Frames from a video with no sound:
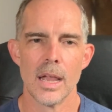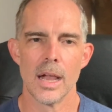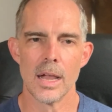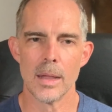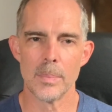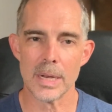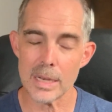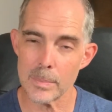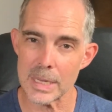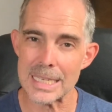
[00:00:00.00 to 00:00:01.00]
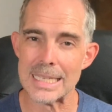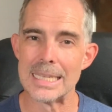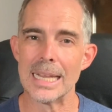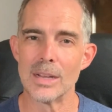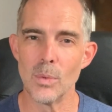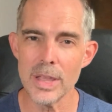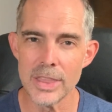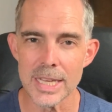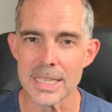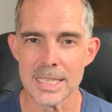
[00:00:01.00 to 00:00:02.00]
but stick
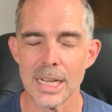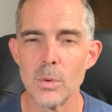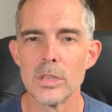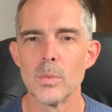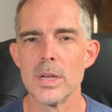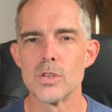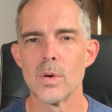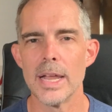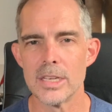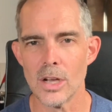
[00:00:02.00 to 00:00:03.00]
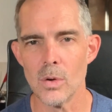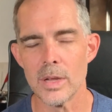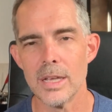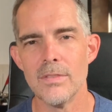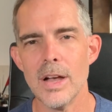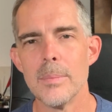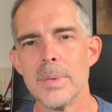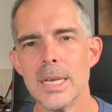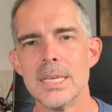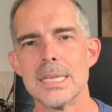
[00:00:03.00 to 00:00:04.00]
with it. Stick with what's right. Don't give up
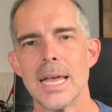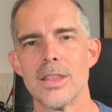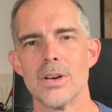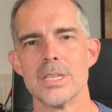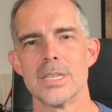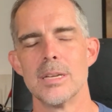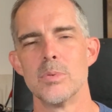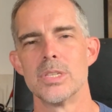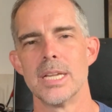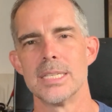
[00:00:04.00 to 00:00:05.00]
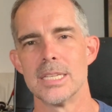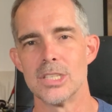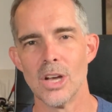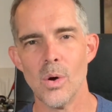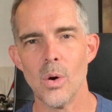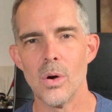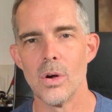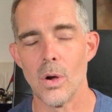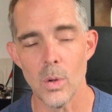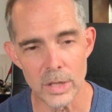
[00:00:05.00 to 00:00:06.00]
meeting together, as Hebrews 10 says. Don't
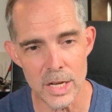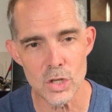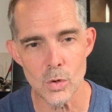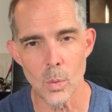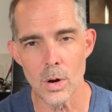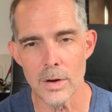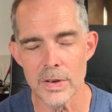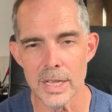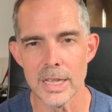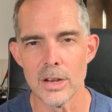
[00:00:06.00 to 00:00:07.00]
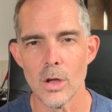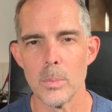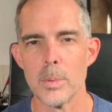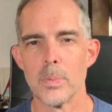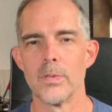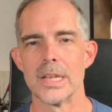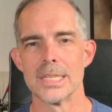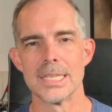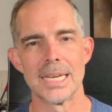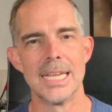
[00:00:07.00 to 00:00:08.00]
hold on swervingly to the hope we
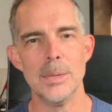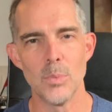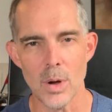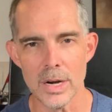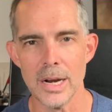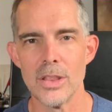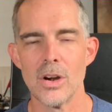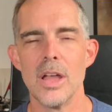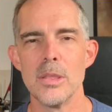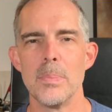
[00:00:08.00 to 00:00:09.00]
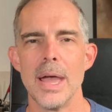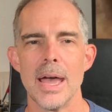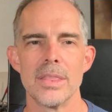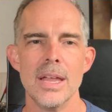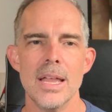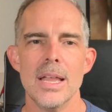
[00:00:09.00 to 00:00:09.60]
profess. Let's keep one another on the path,